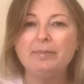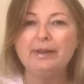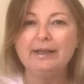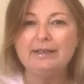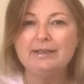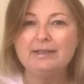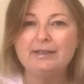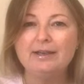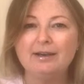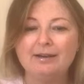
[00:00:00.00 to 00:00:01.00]

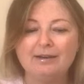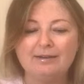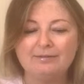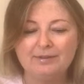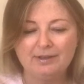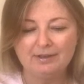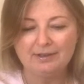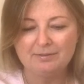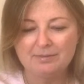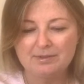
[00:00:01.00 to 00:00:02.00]
plenty of
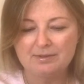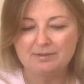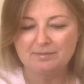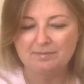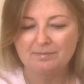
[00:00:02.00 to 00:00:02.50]
times.